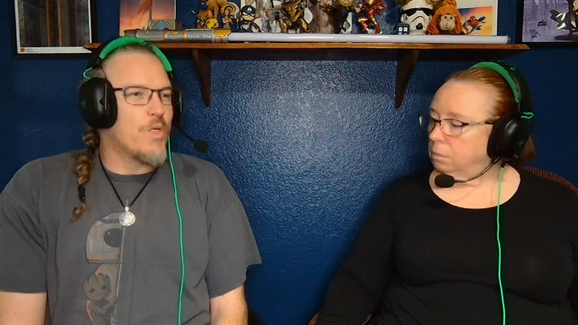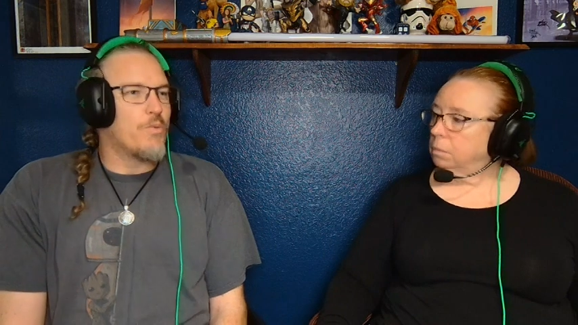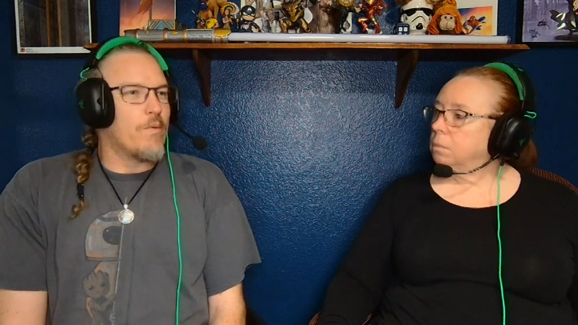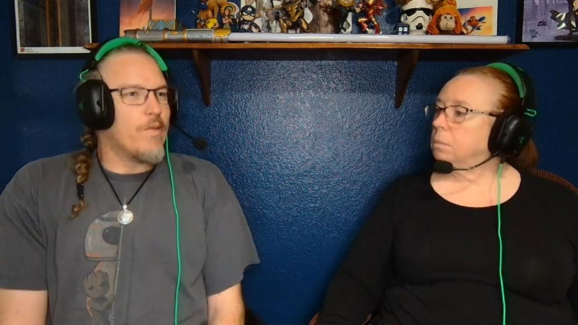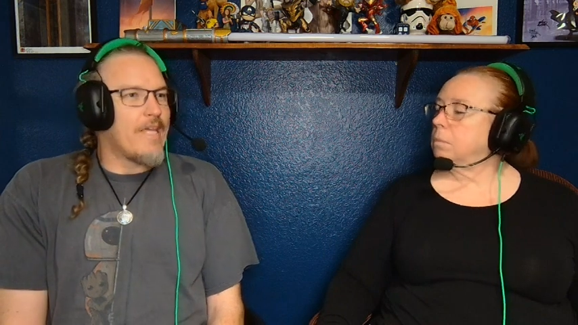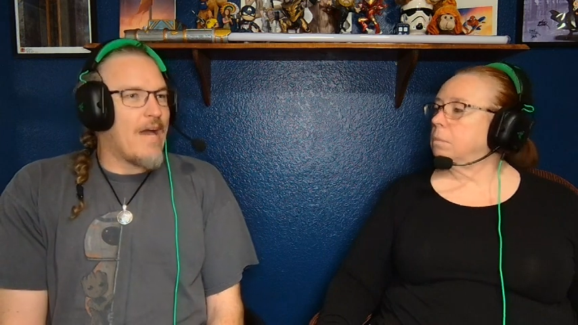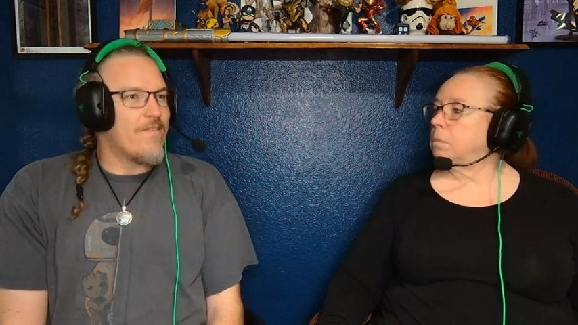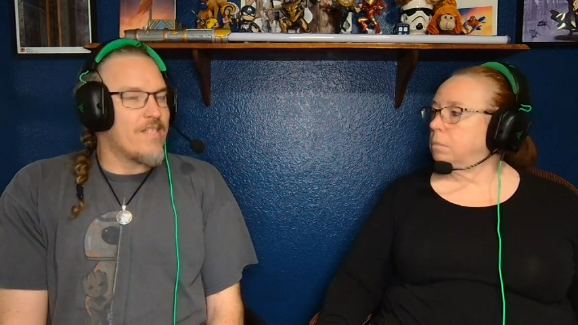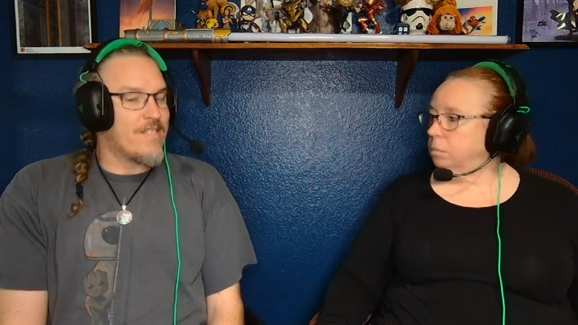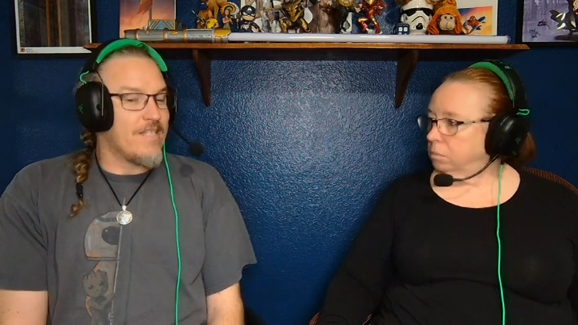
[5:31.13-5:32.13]
Speaker 1: which we really
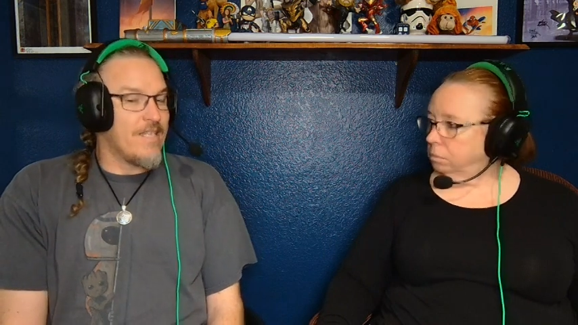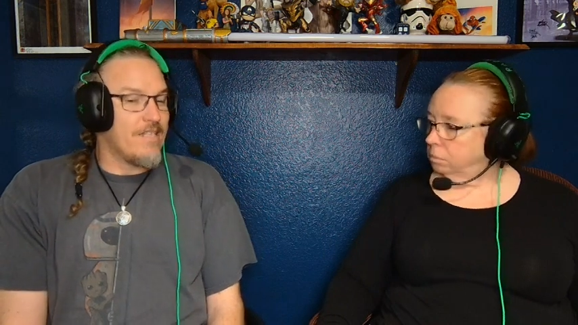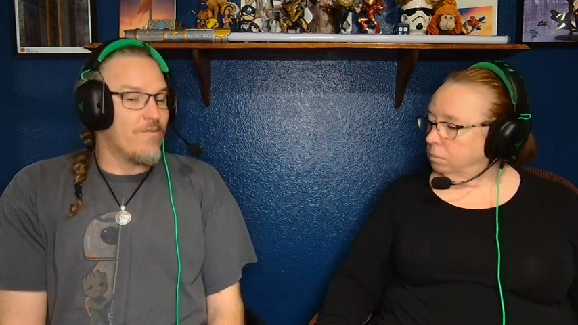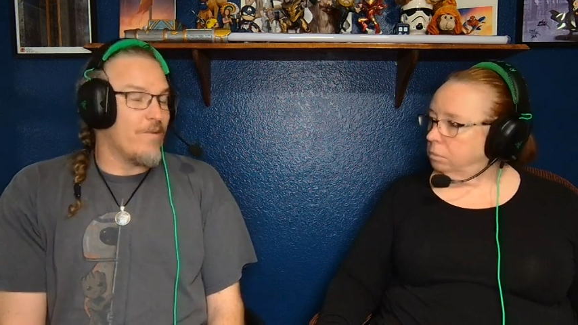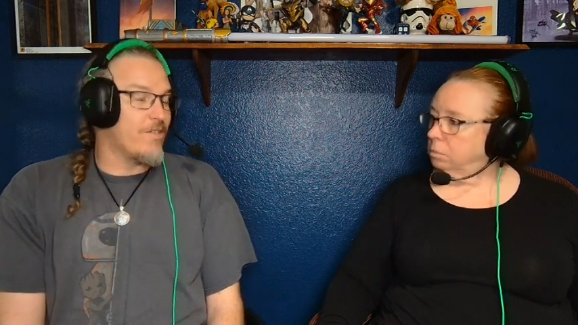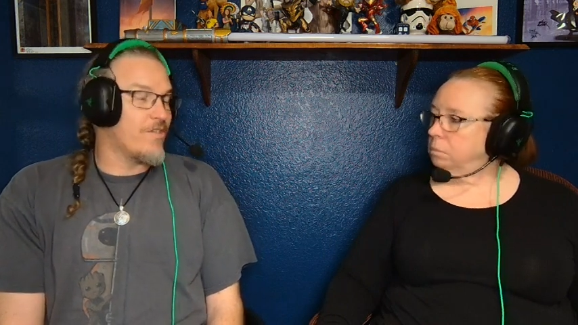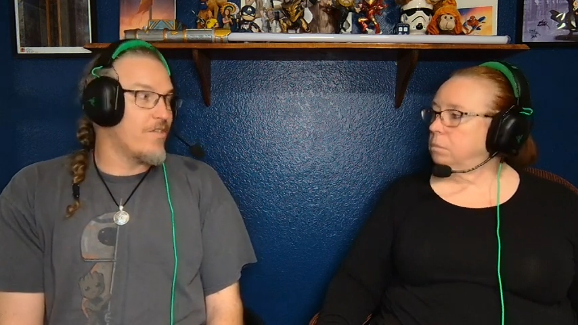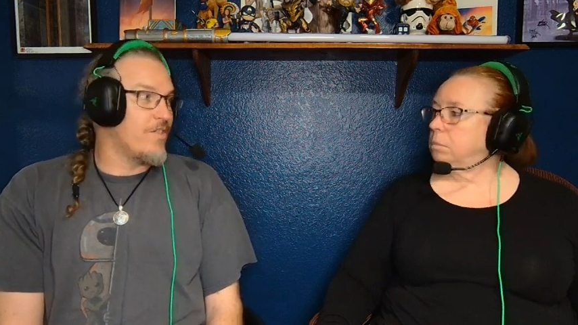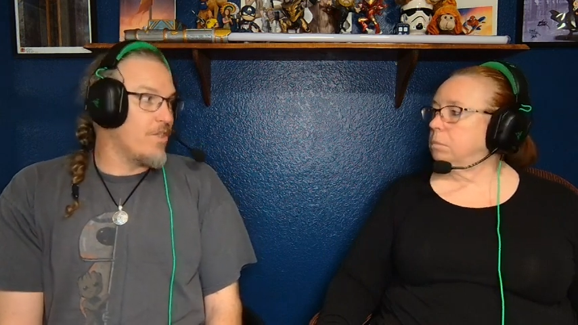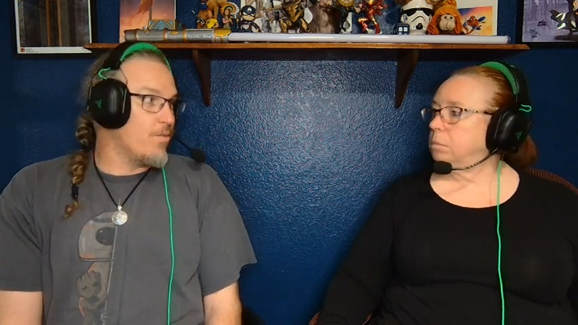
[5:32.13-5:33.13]
haven't seen Richard
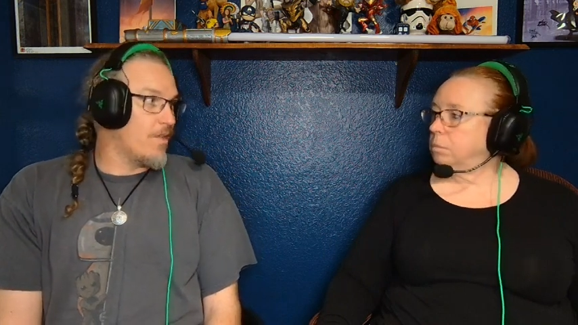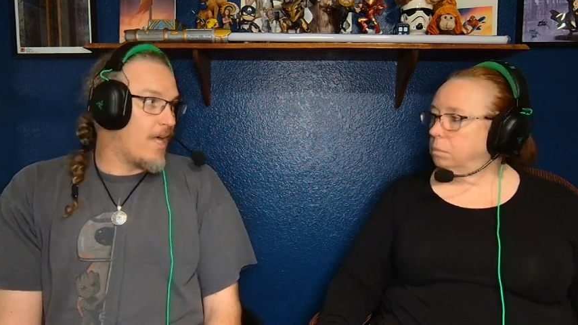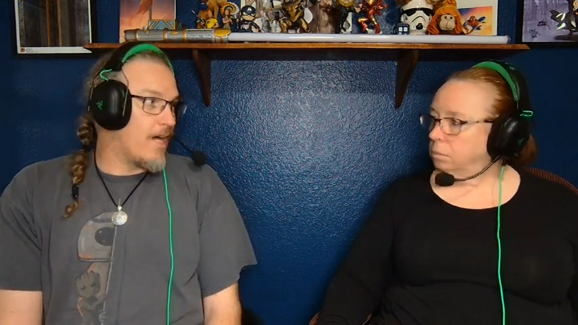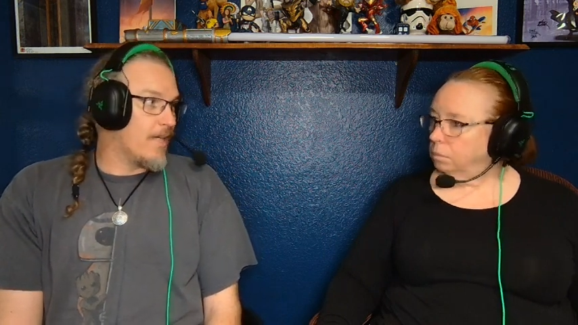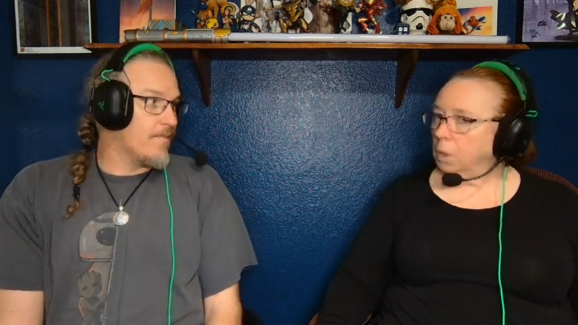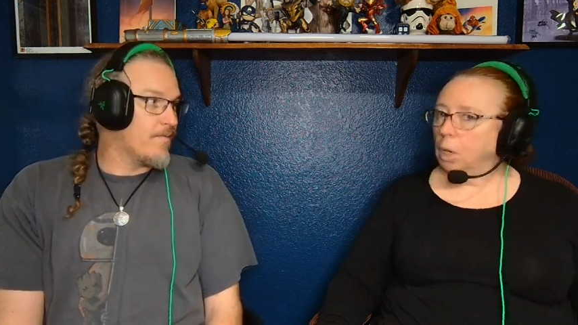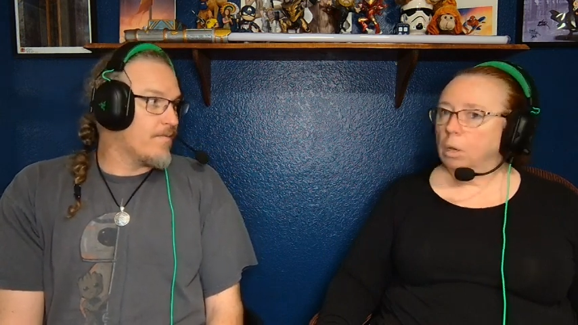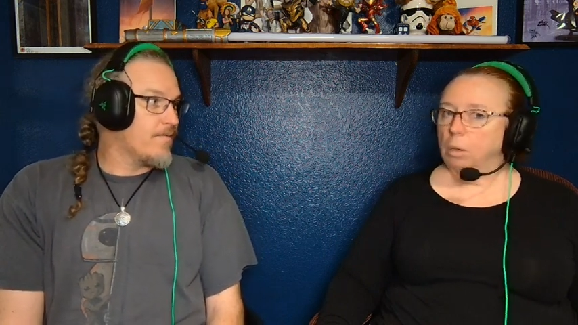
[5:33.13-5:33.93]
do a lot of.